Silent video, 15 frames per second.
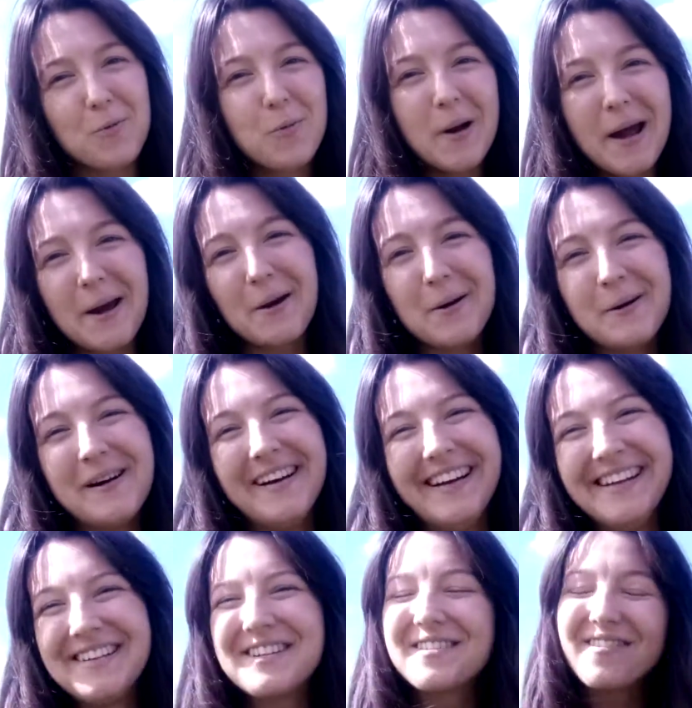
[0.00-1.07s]
will
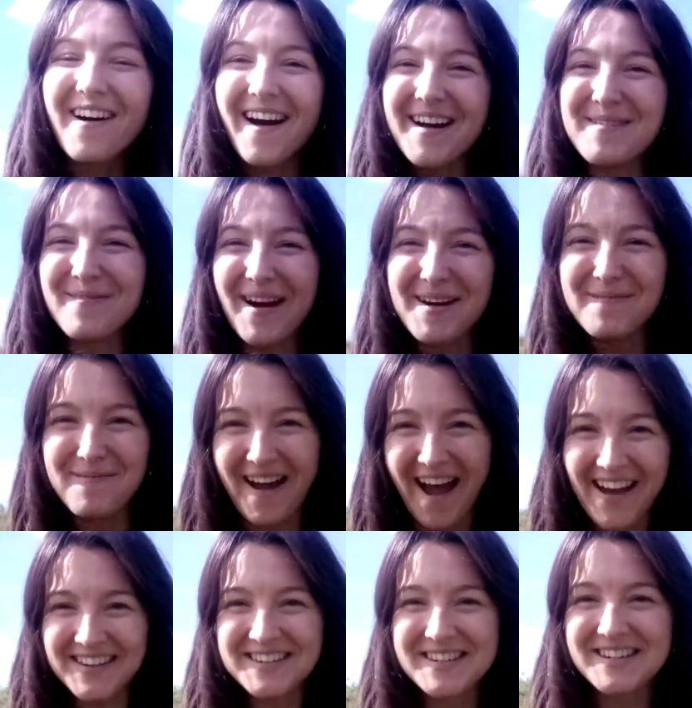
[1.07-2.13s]
try my
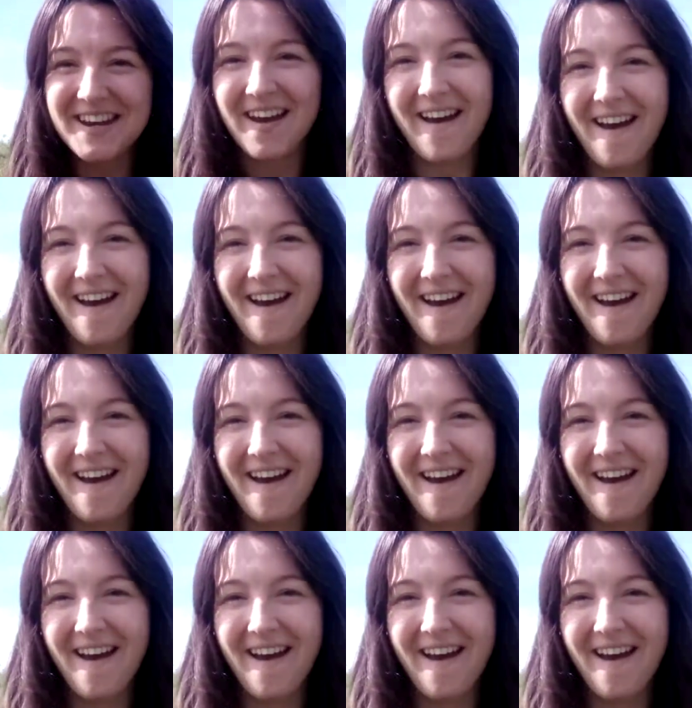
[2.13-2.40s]
best,